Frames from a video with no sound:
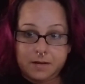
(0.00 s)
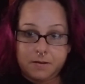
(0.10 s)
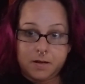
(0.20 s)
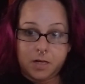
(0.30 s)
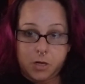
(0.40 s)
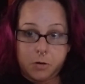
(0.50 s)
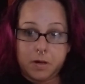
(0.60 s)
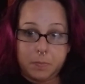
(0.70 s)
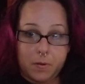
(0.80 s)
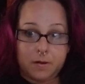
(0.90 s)
around and
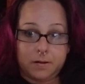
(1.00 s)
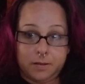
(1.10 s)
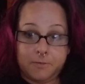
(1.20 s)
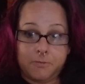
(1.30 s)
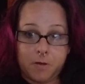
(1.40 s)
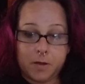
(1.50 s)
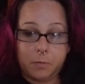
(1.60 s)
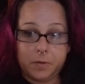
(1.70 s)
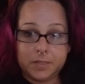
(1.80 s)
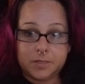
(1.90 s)
creep on a little fucking
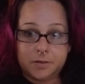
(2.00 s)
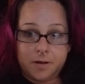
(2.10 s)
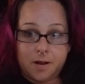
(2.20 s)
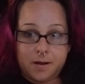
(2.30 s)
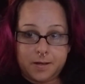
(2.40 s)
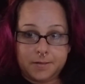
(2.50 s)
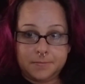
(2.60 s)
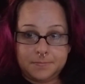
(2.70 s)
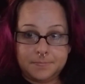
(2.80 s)
witch in her garden?